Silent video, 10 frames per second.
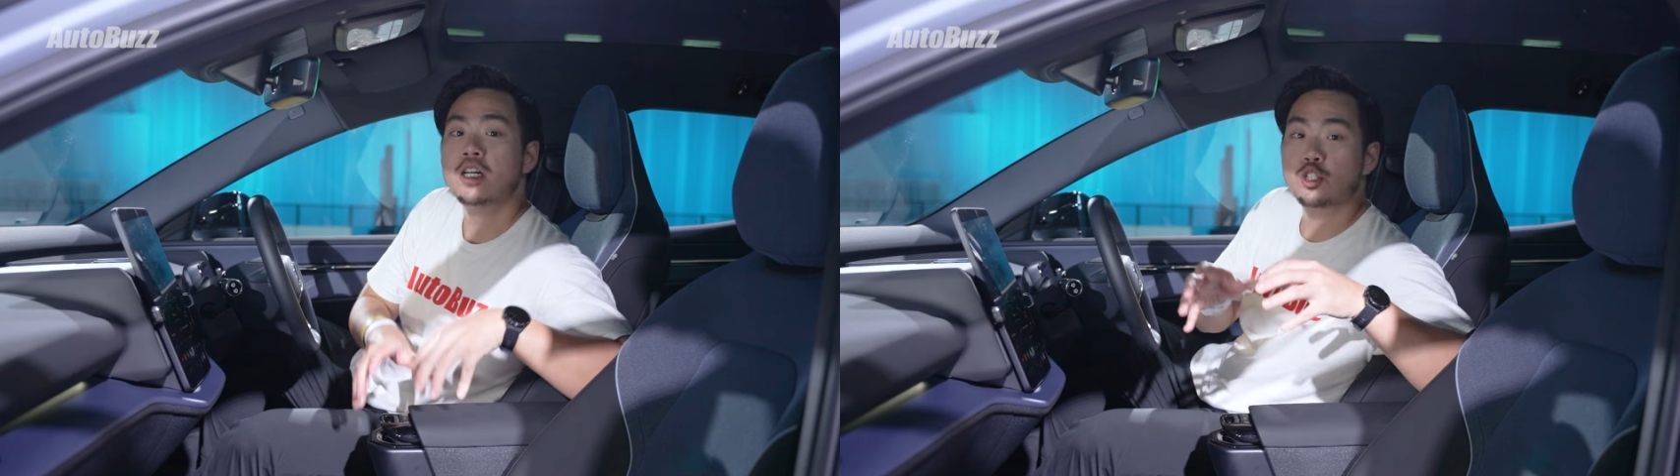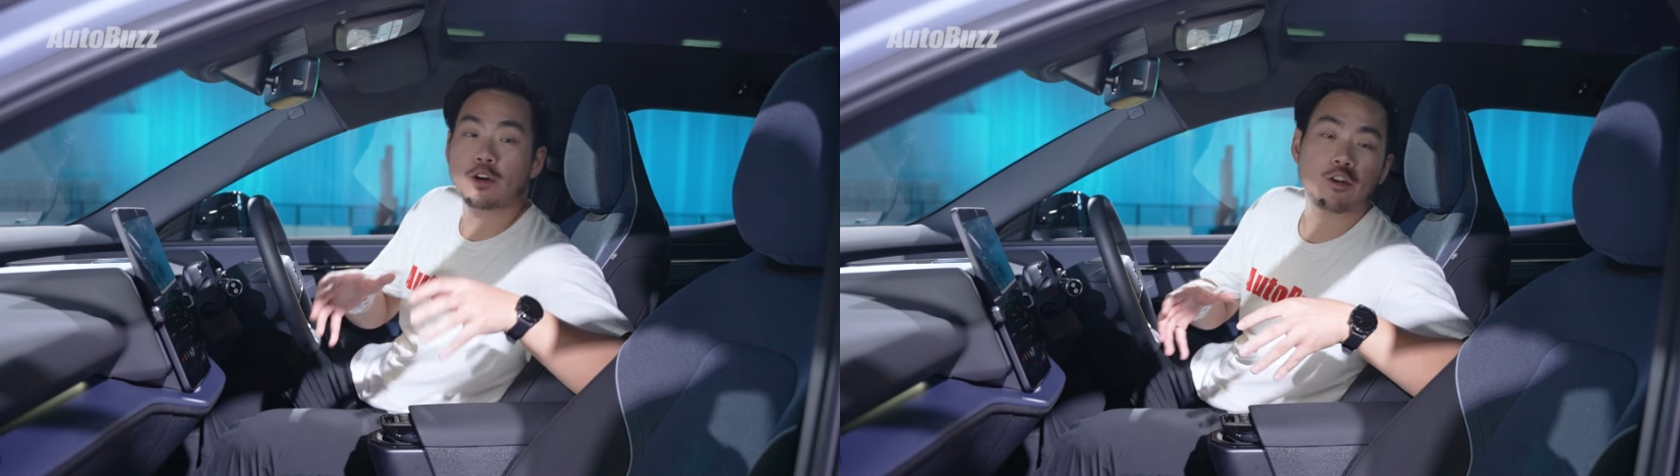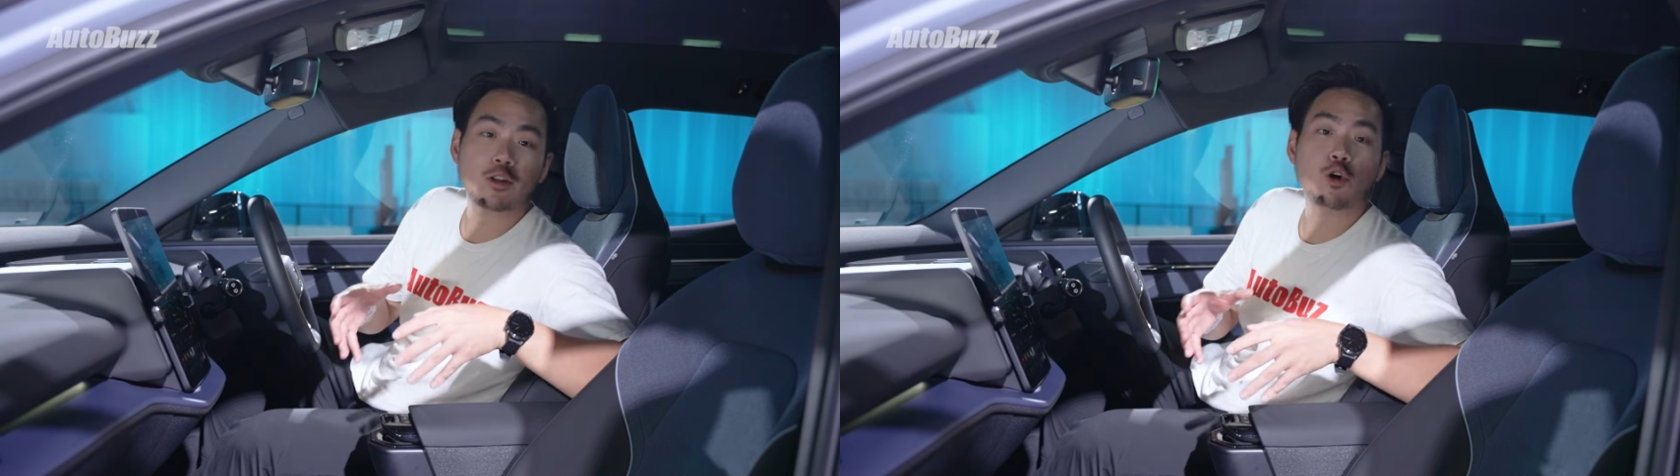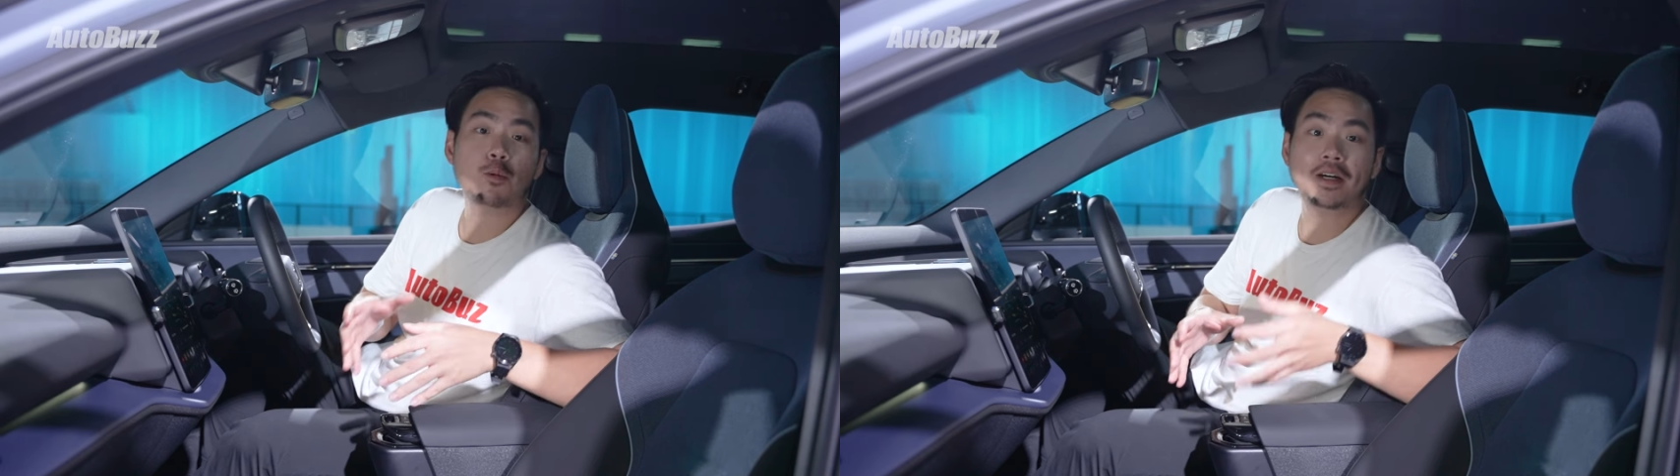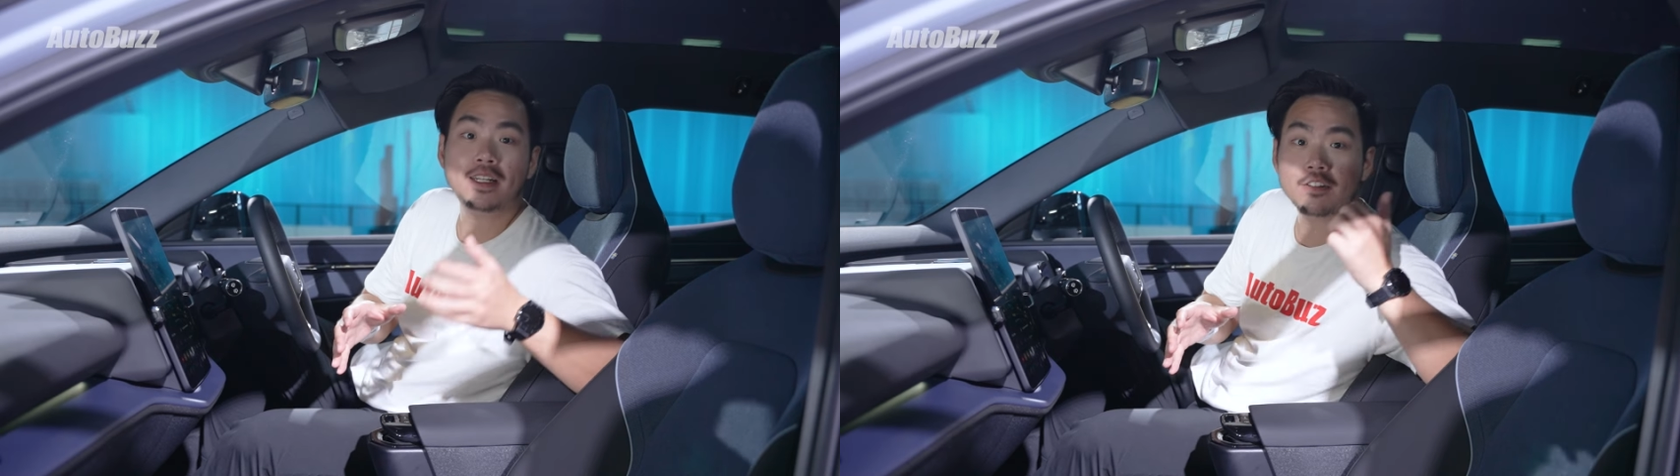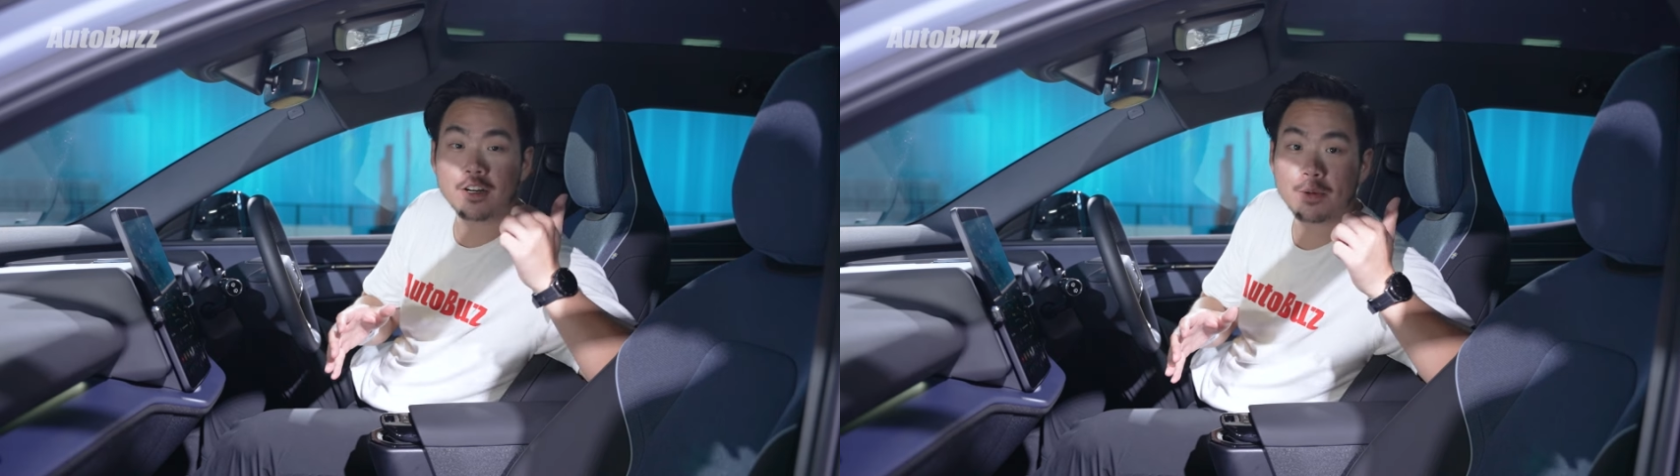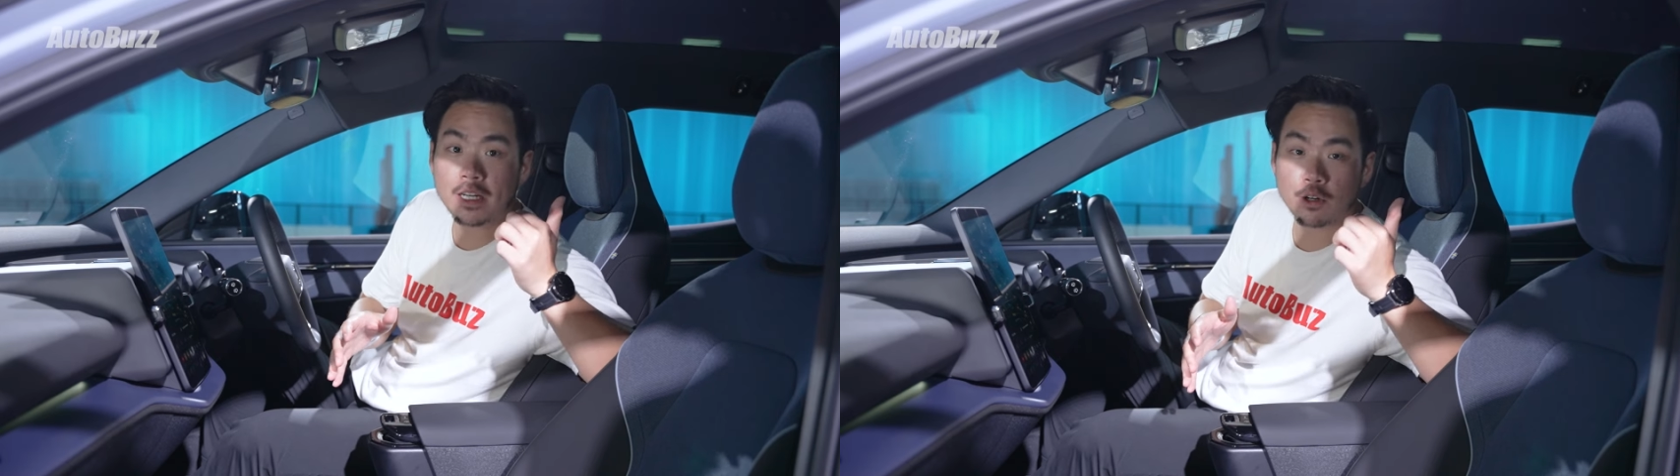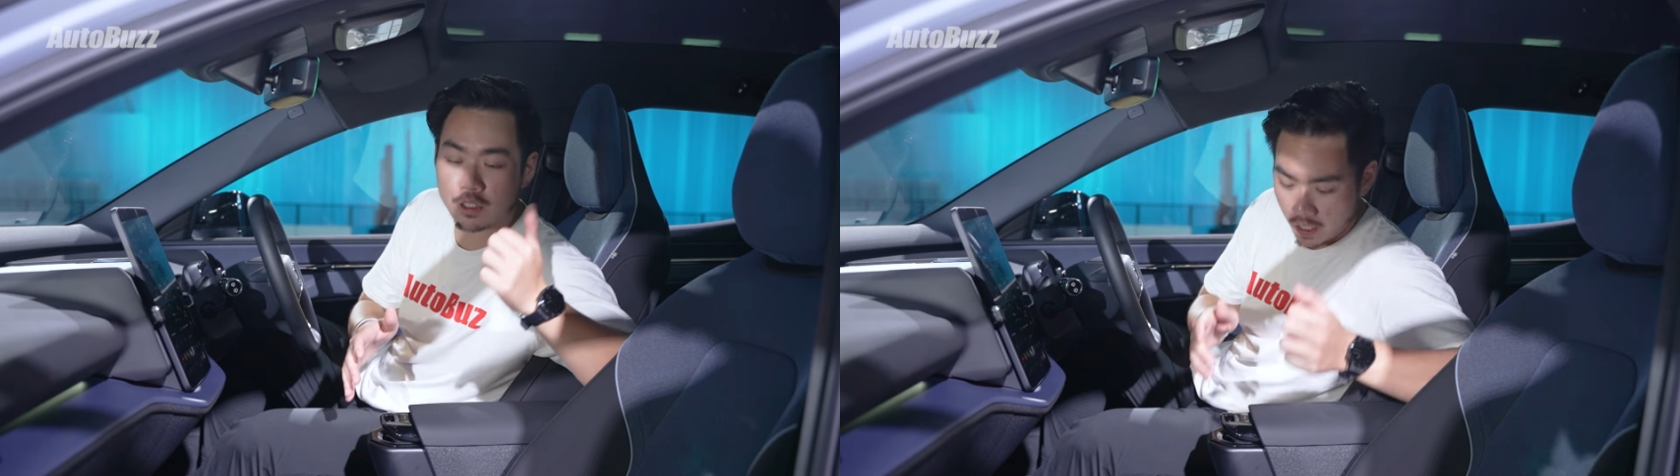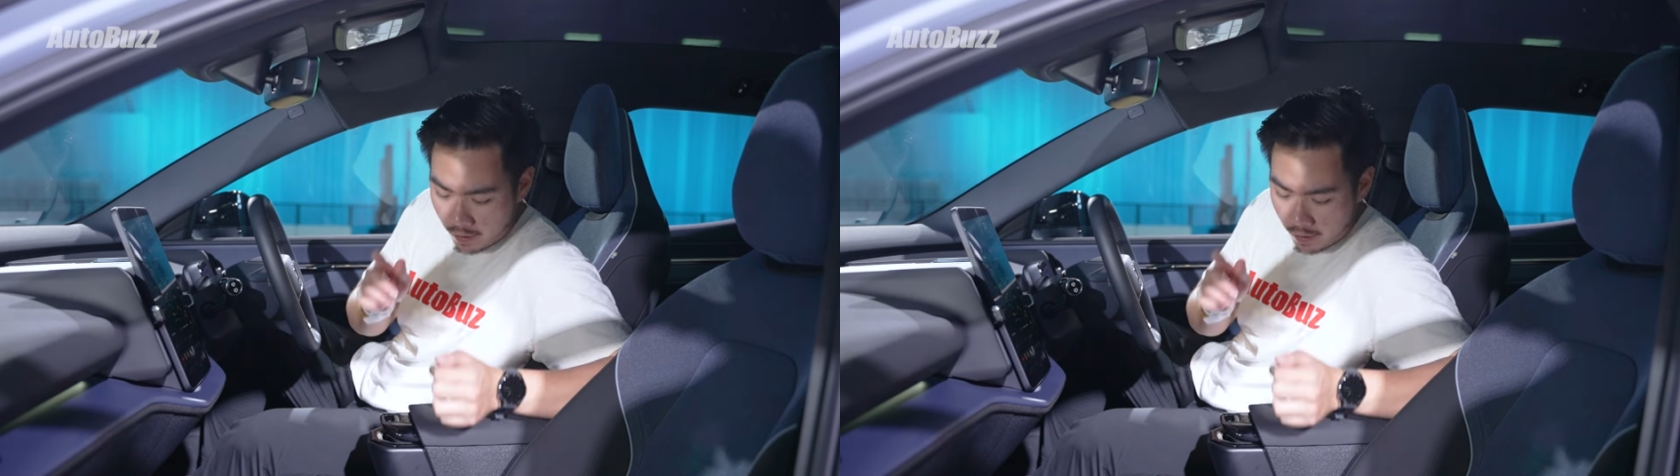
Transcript: So if you want to open the rear windows,